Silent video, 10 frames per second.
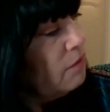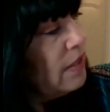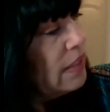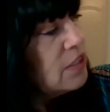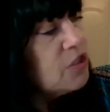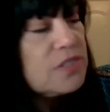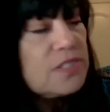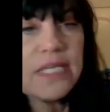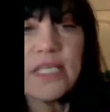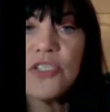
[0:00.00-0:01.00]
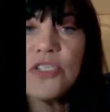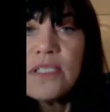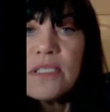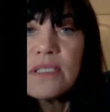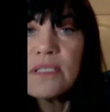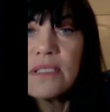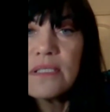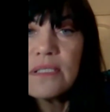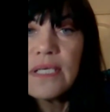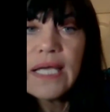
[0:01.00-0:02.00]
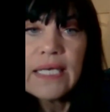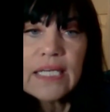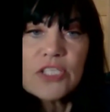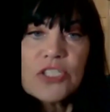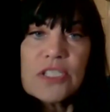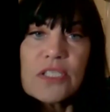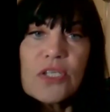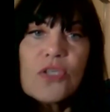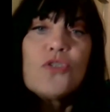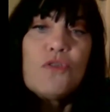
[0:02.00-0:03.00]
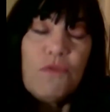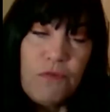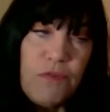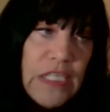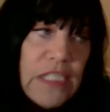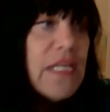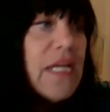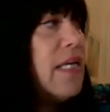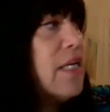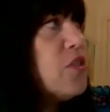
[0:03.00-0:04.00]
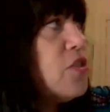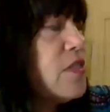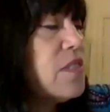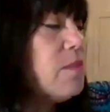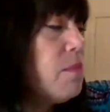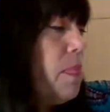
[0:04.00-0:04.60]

feet and inches to inches and inches to feet and inches.